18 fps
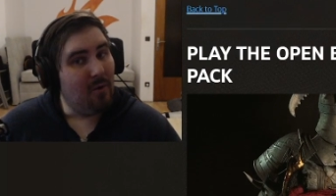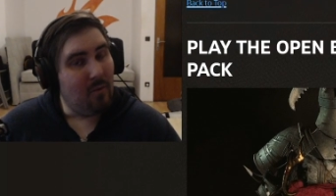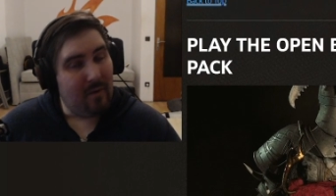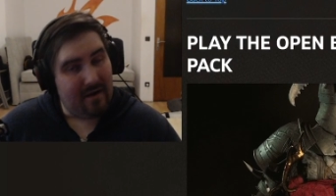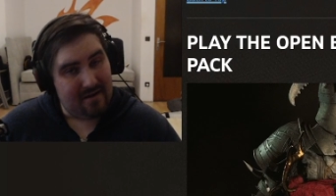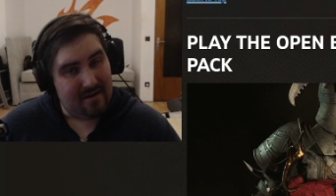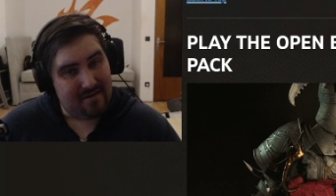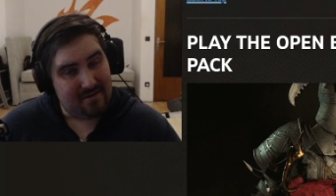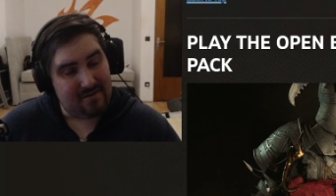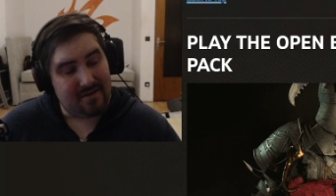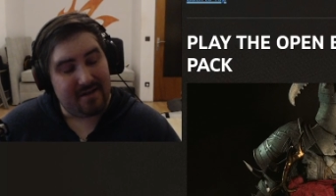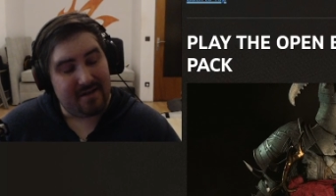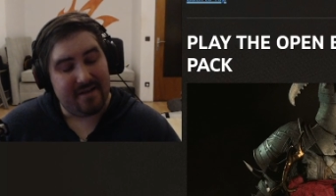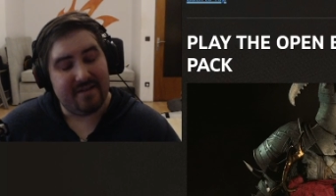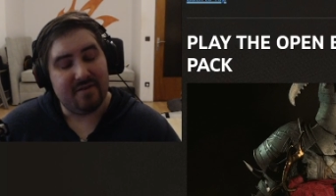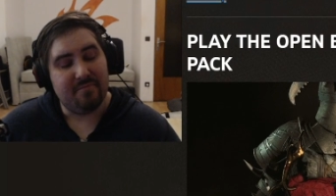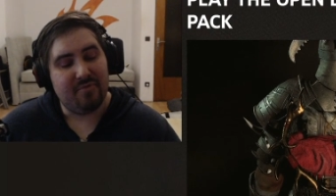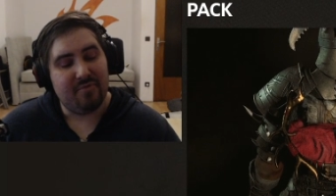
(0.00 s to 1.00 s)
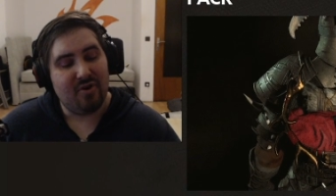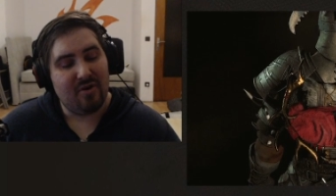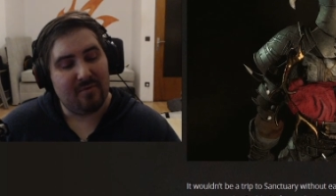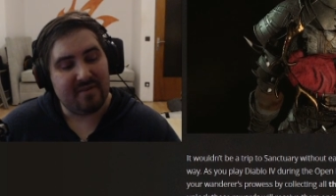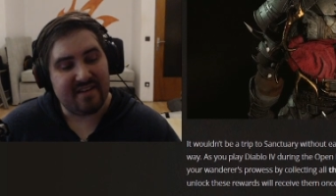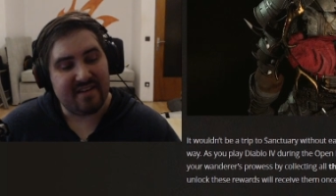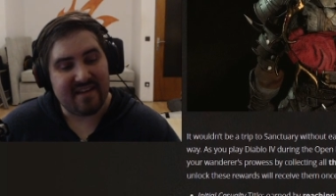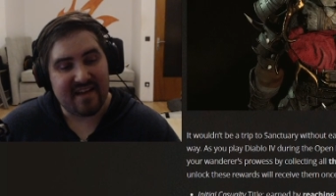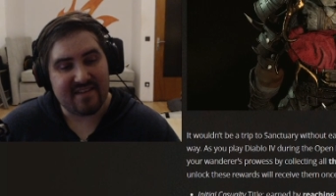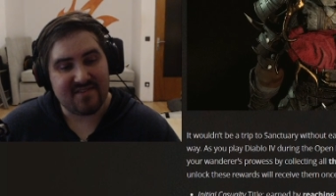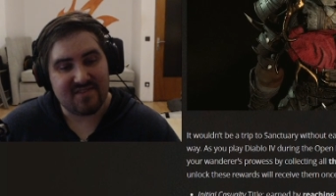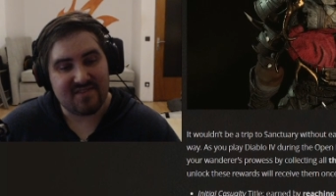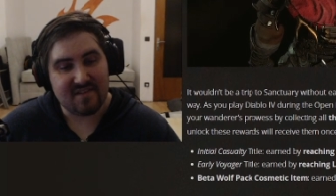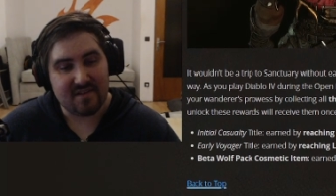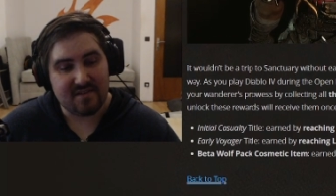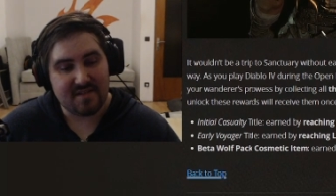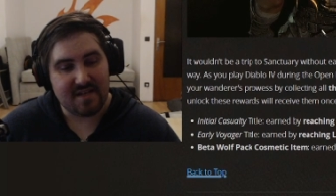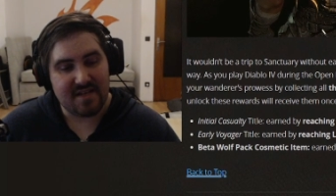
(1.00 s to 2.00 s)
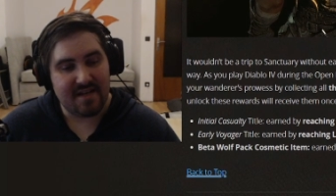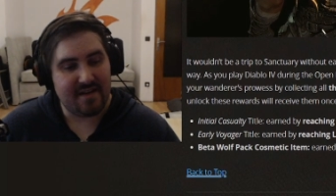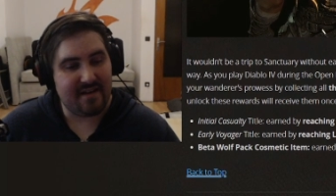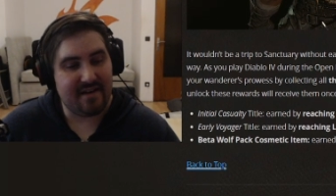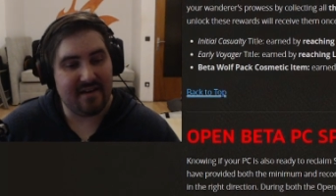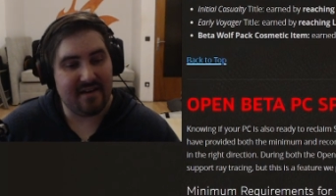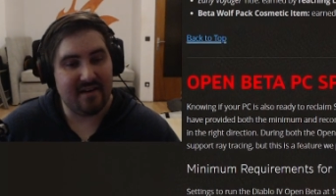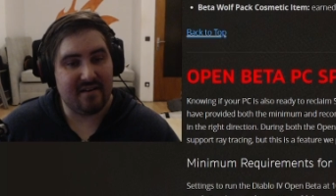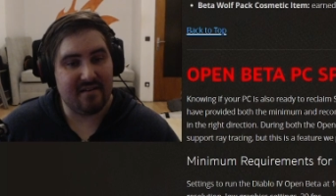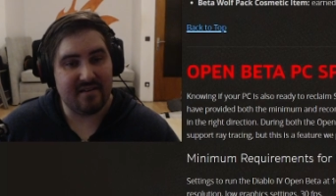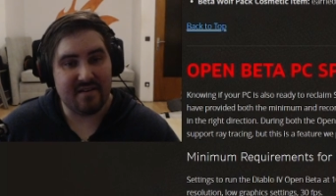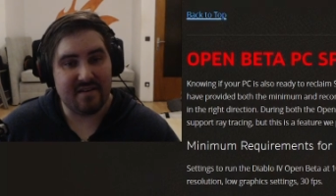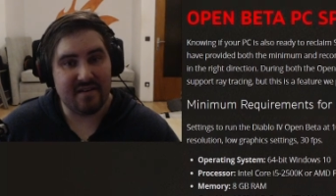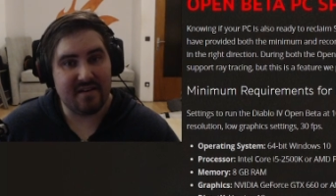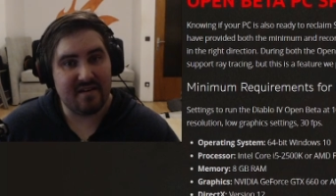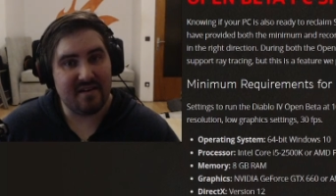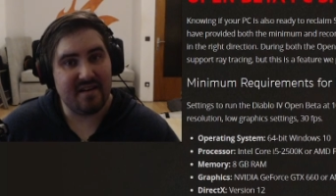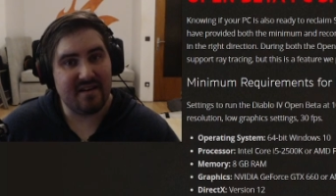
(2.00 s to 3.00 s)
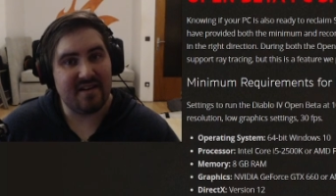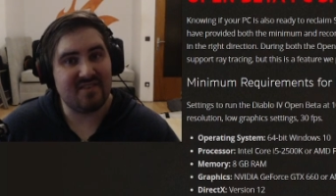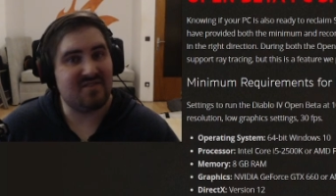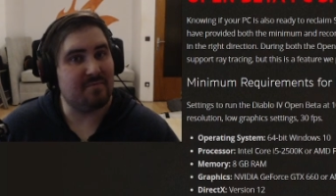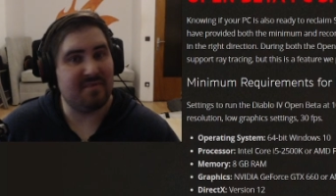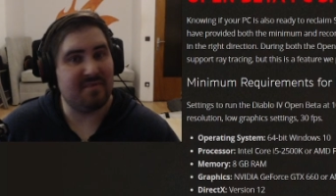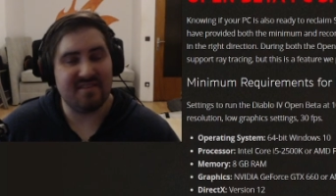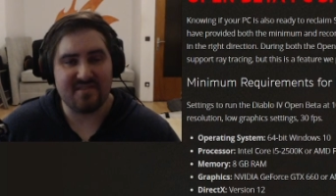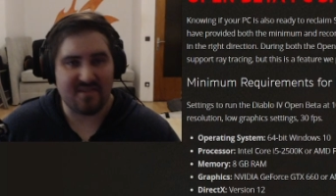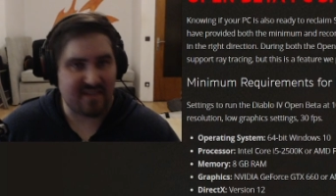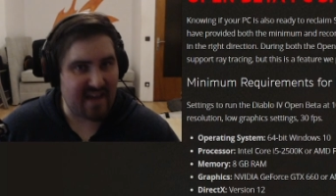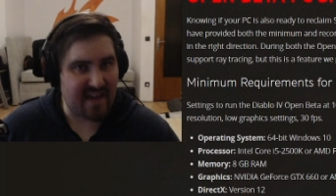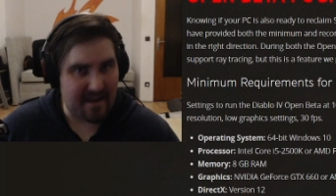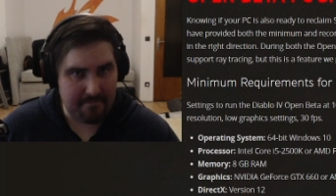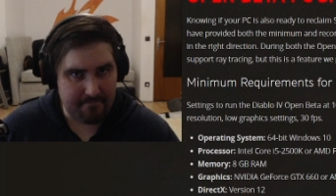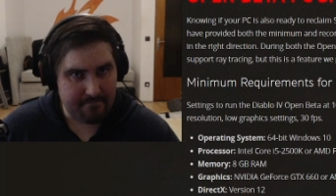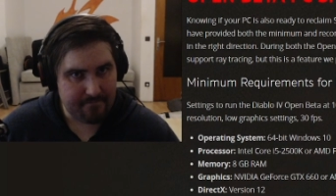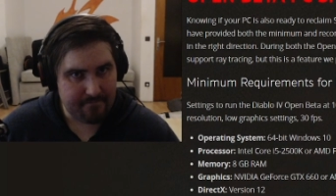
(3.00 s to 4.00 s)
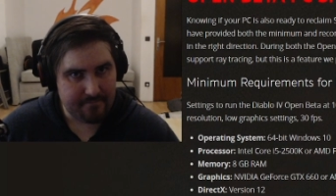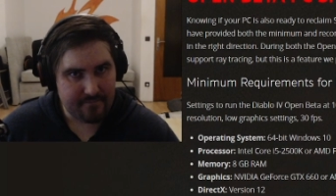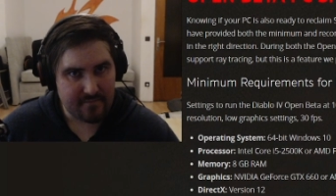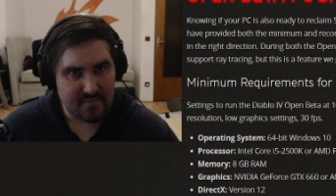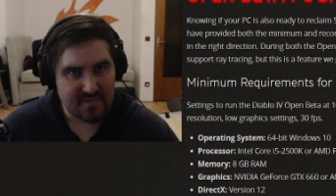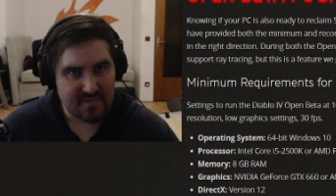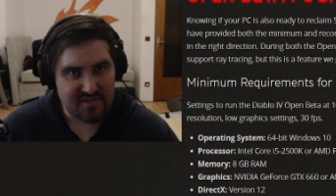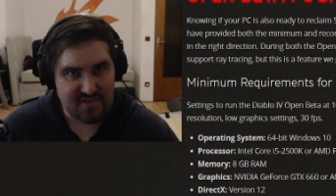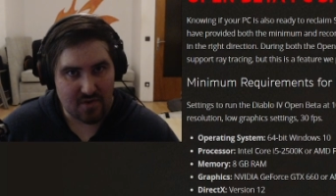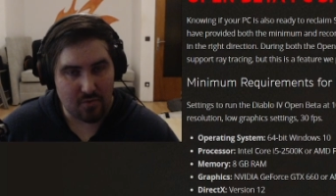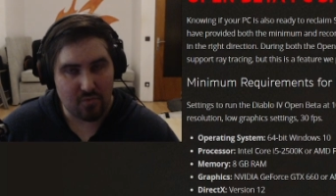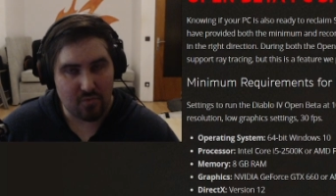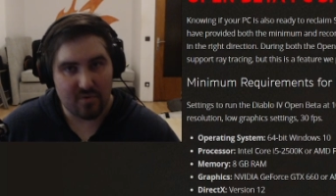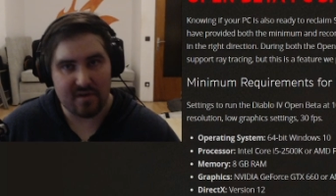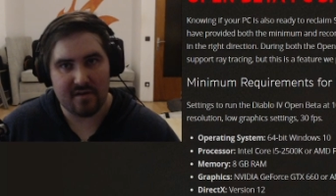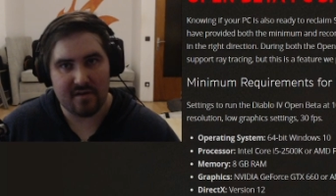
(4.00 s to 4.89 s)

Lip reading: Well, you probably guessed it. It's a Blizzard game. So